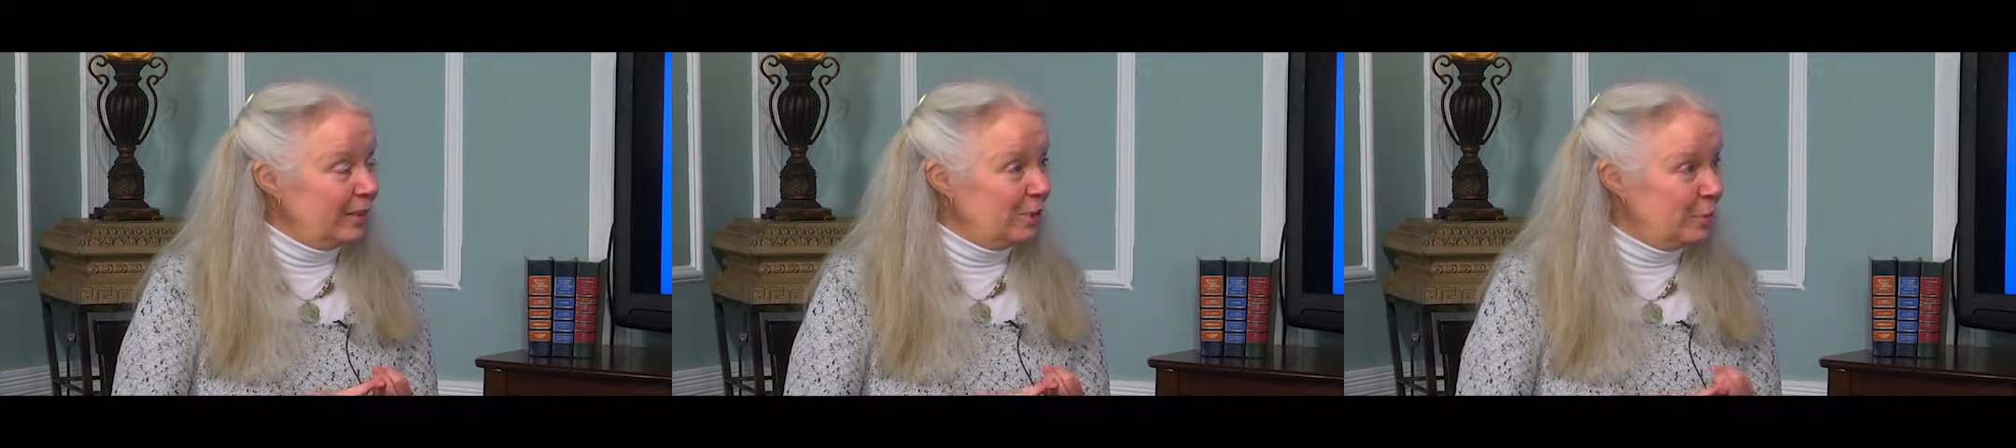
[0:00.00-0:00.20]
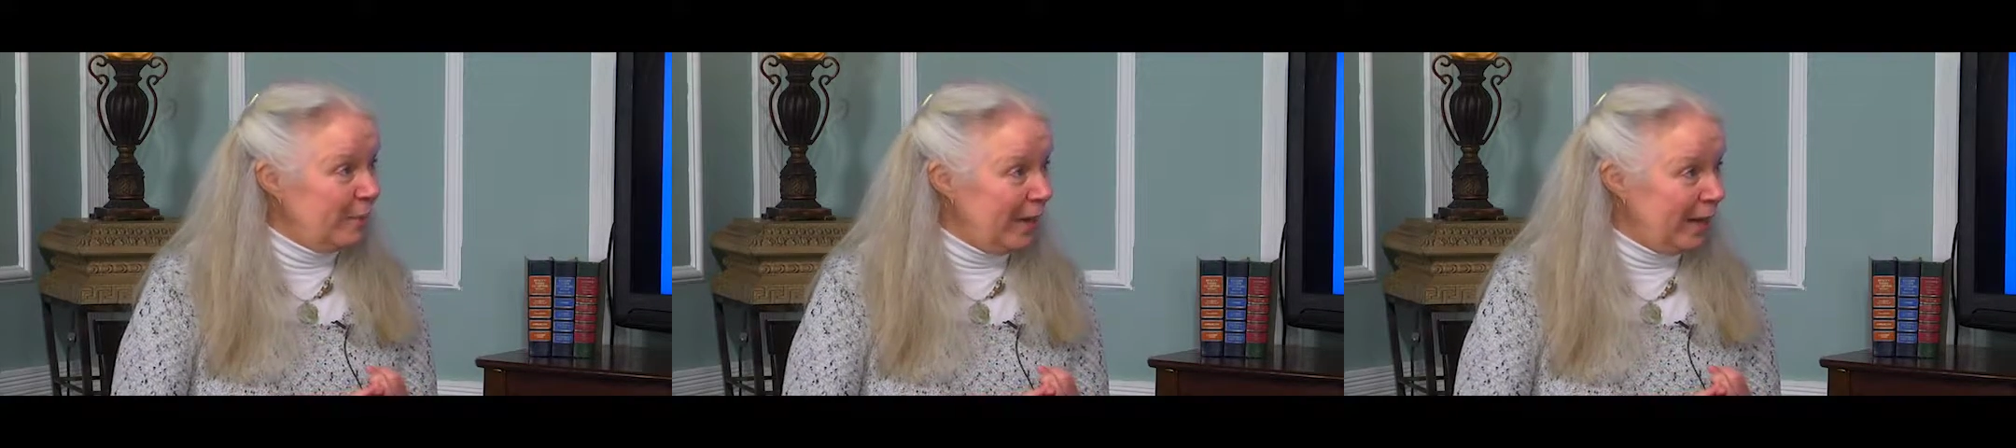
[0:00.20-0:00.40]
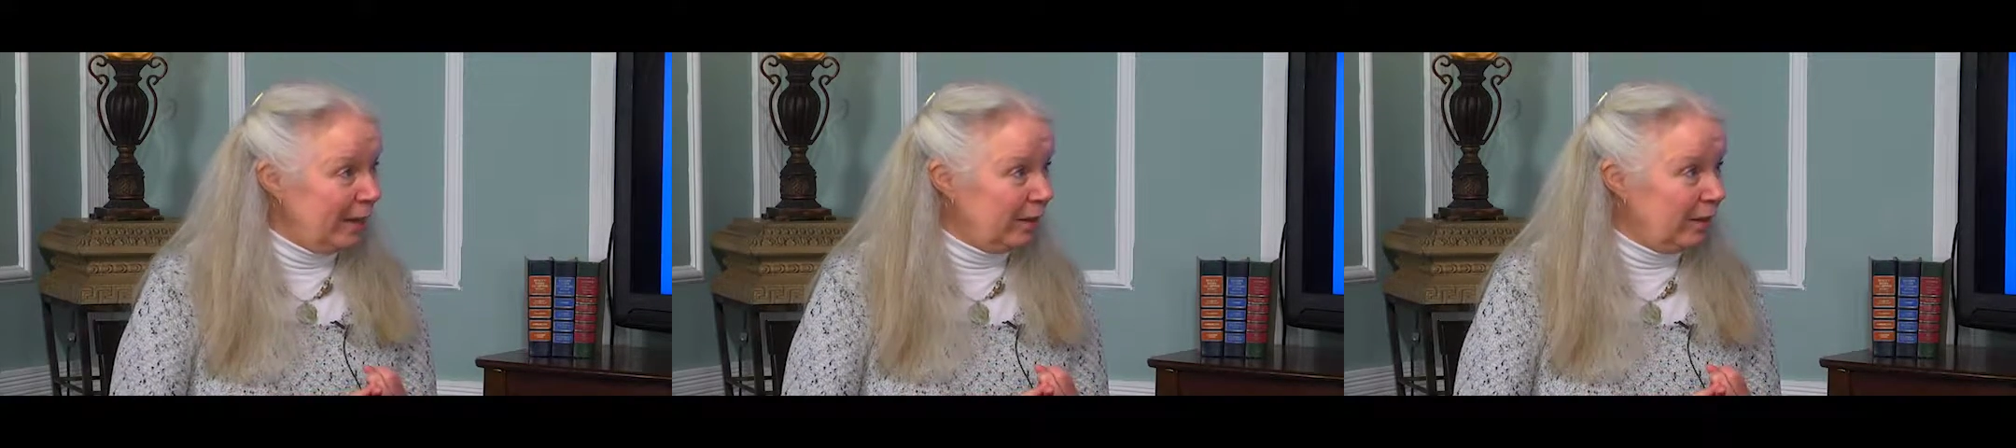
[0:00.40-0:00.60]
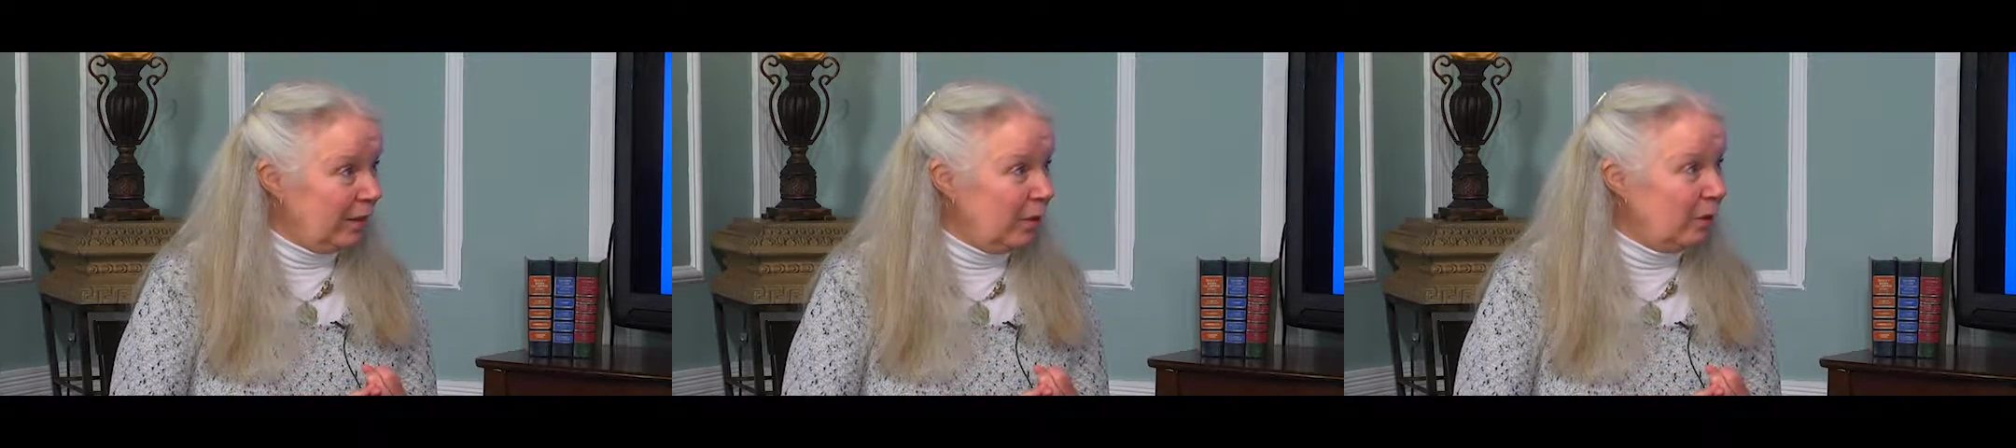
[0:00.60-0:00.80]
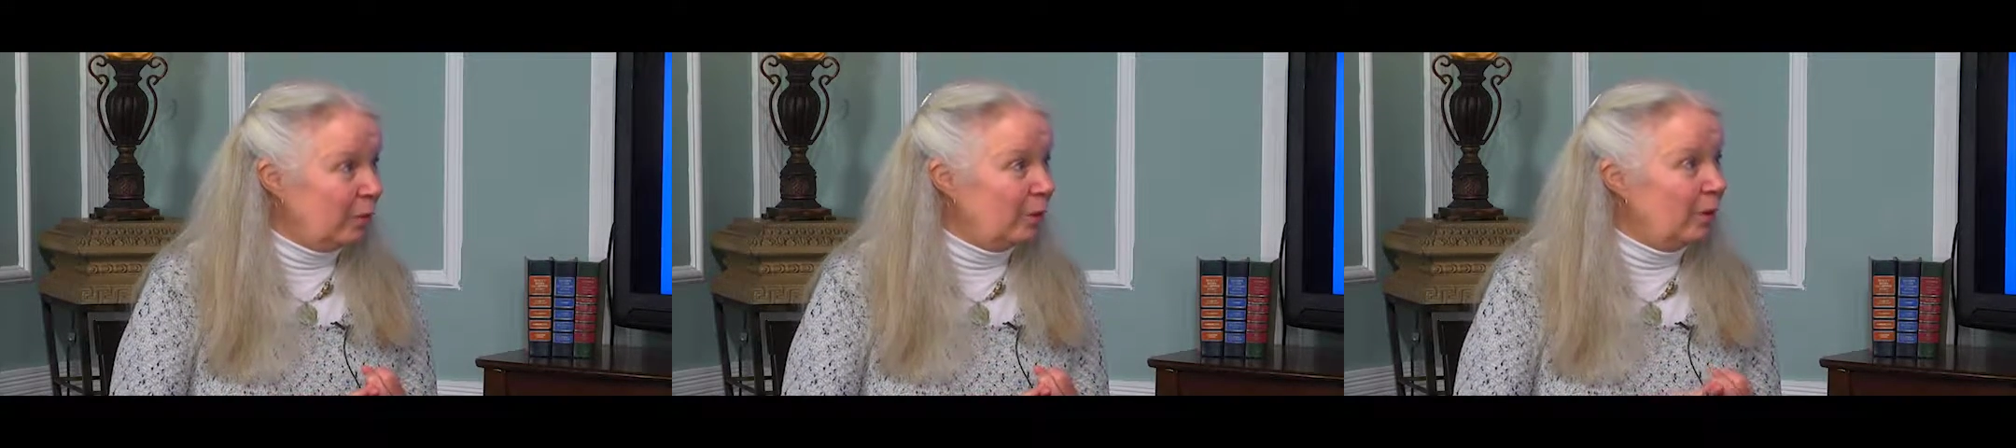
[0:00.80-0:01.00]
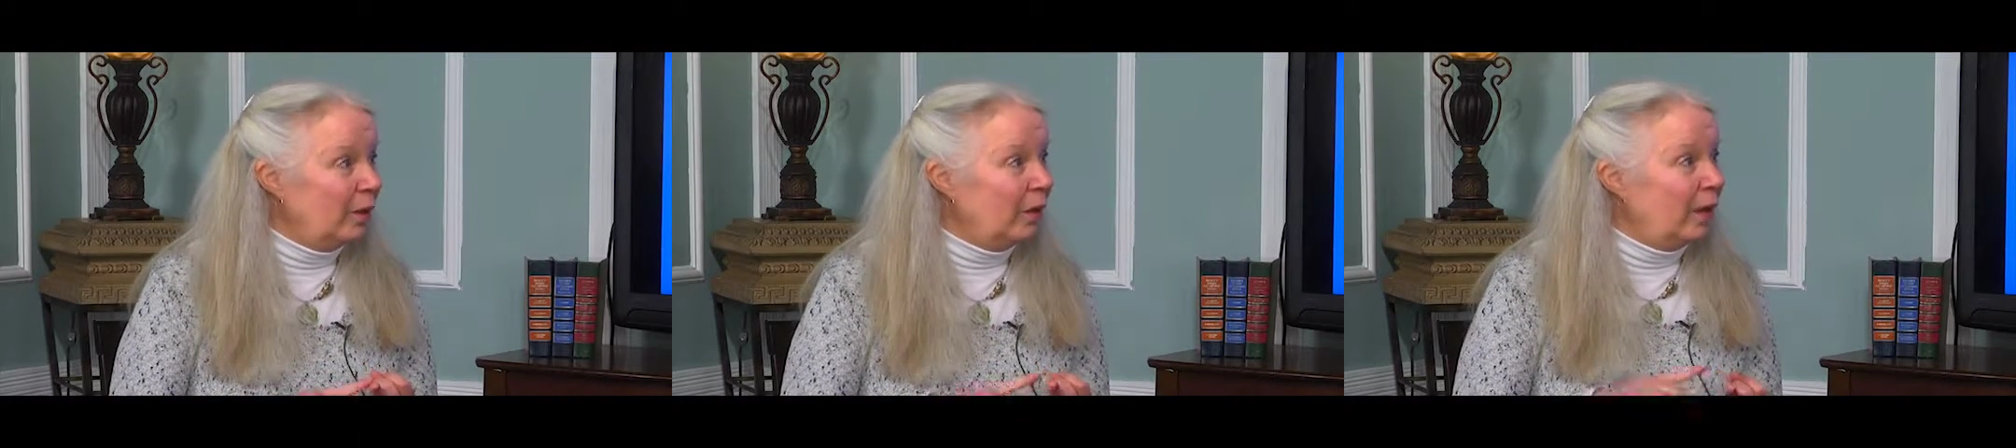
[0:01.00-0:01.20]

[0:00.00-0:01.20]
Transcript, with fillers: tobacco